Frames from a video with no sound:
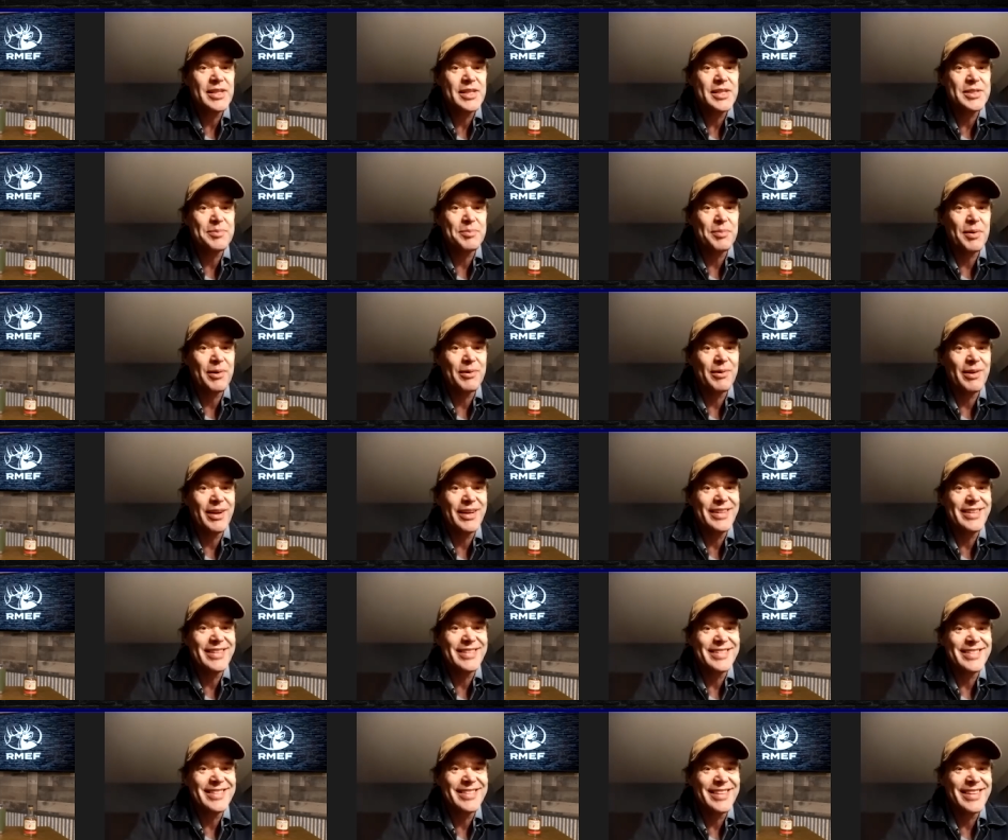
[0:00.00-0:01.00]
that sounds about
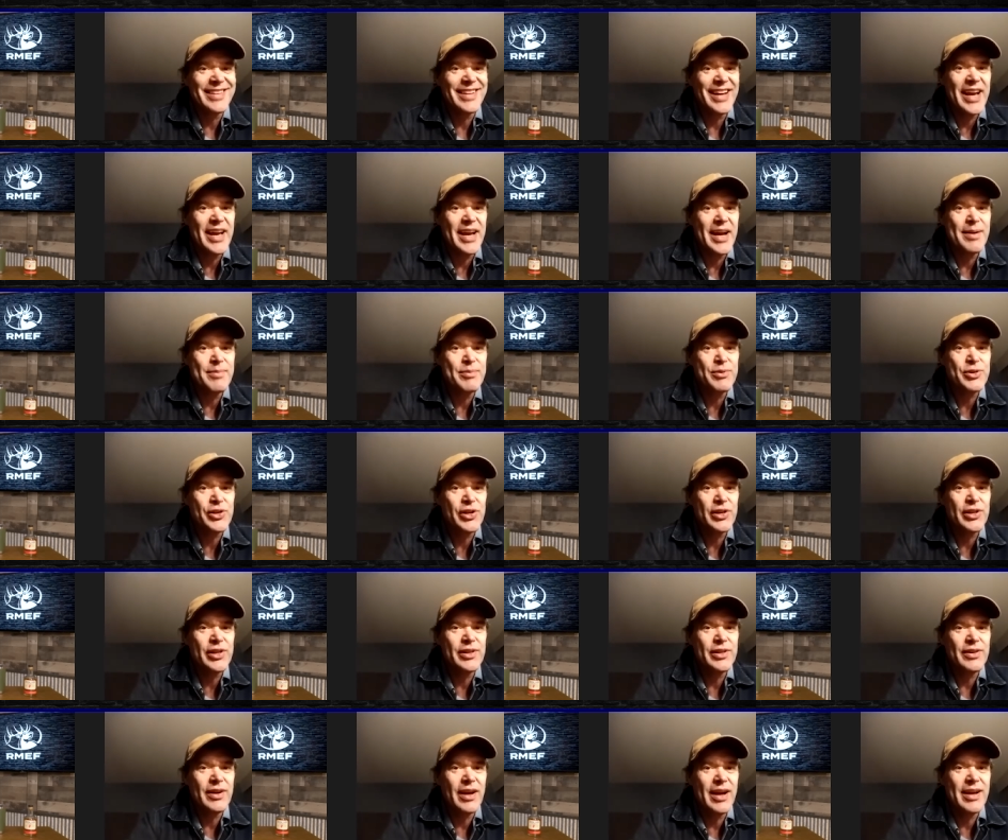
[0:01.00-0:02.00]
right. I, am
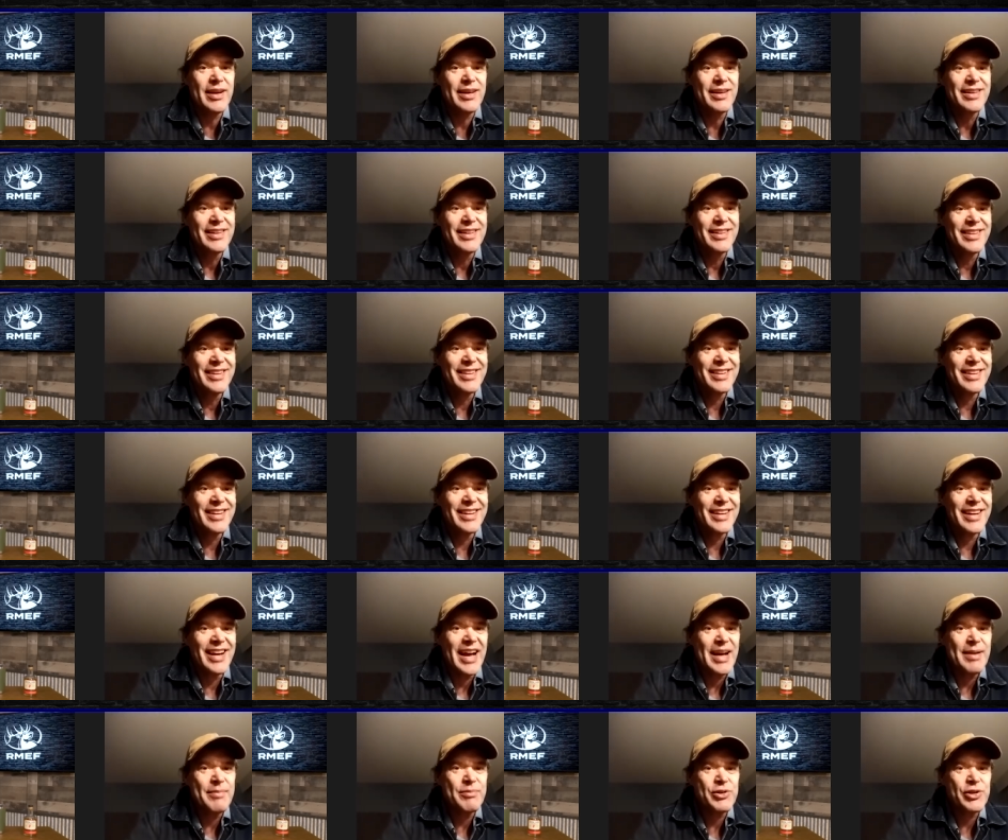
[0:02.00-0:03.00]
sure you, I,
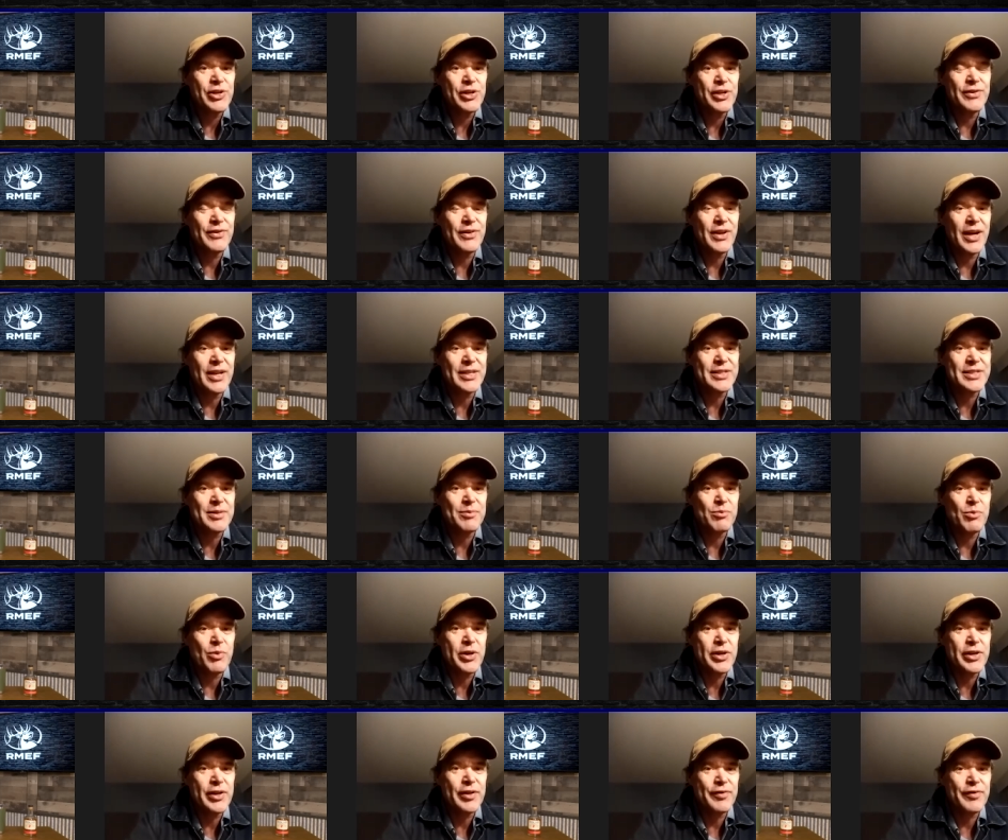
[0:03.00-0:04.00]
I'm sure you've got
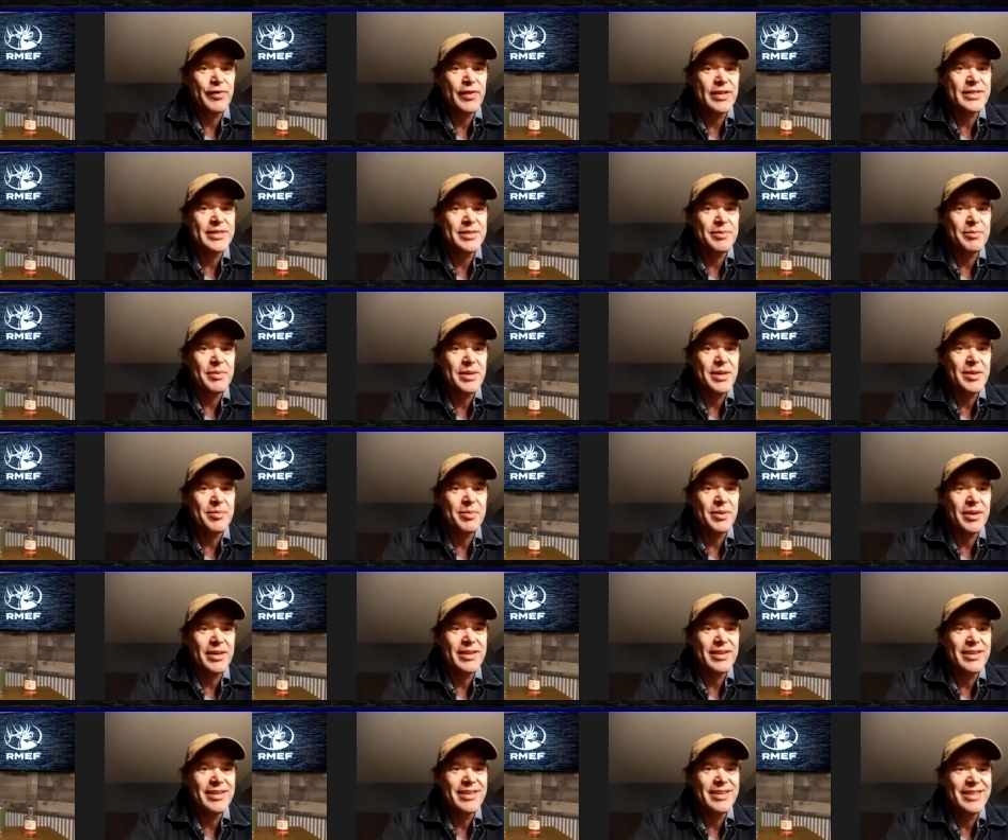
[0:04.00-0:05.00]
some weirder friends than me,
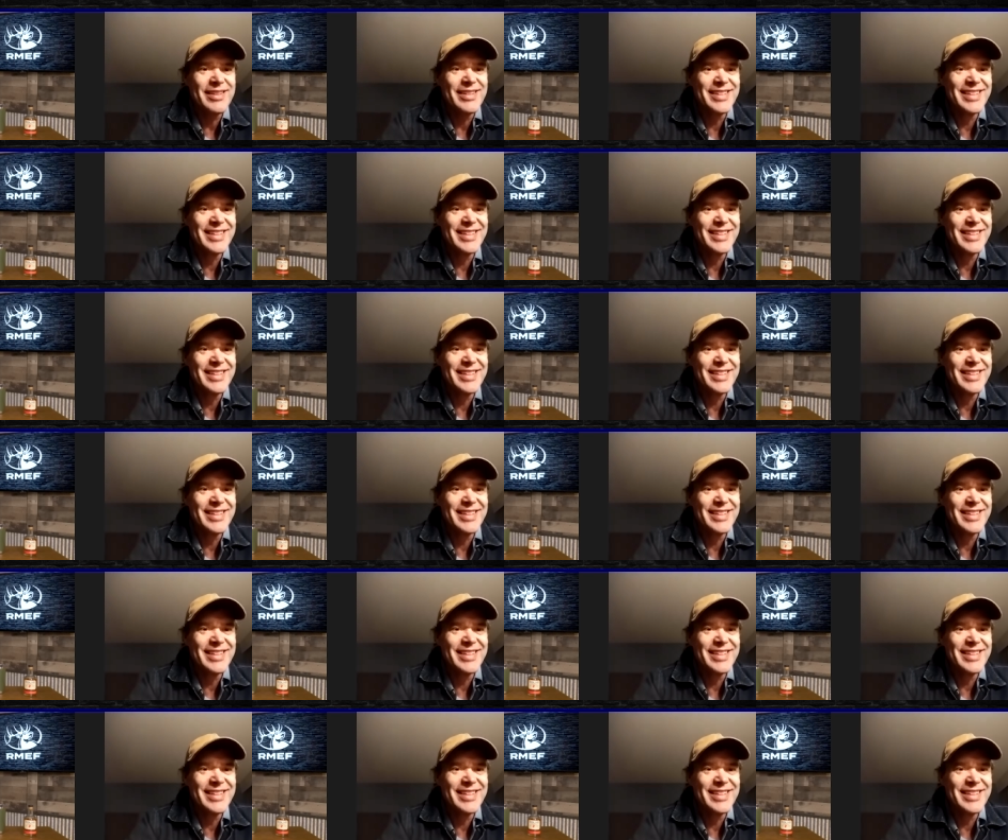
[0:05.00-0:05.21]
but